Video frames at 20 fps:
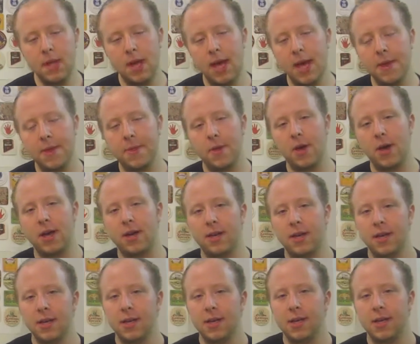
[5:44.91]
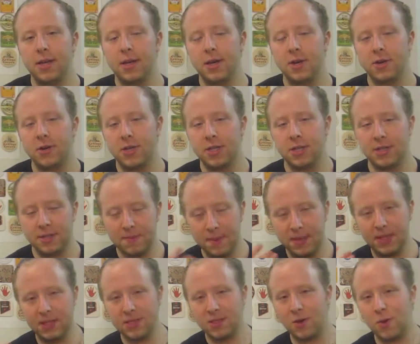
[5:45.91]
I thought, just to
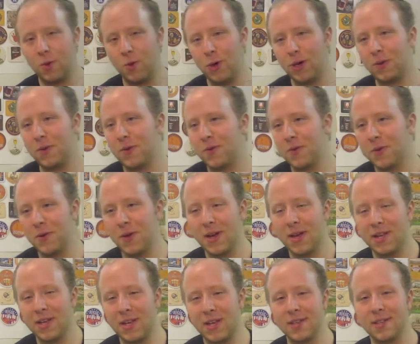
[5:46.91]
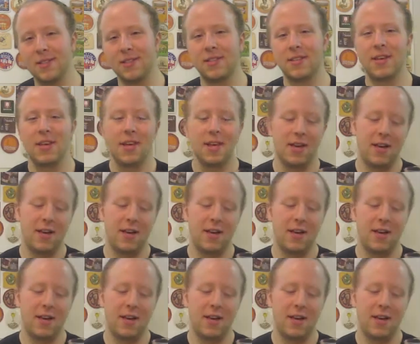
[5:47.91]
make this a quick review, I guess.